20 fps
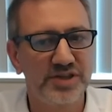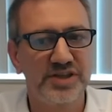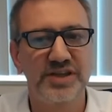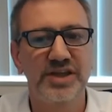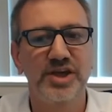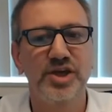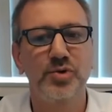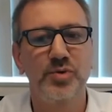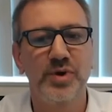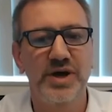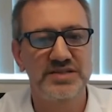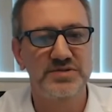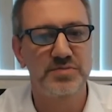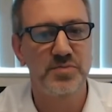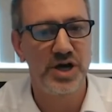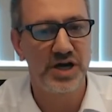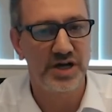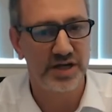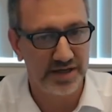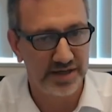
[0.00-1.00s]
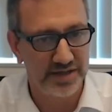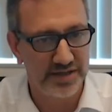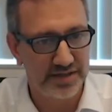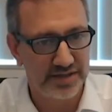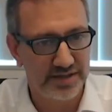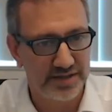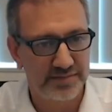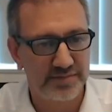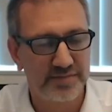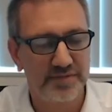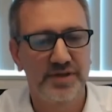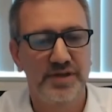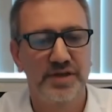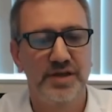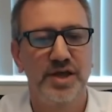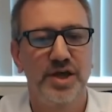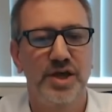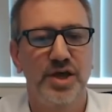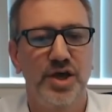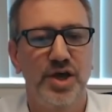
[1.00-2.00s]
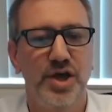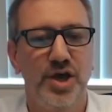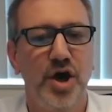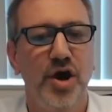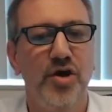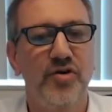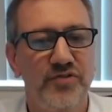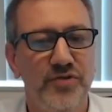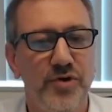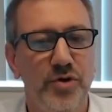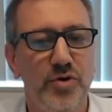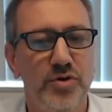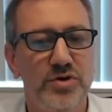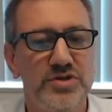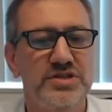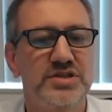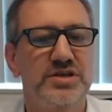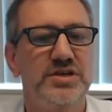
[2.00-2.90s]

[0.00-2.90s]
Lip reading: the US market. Of course,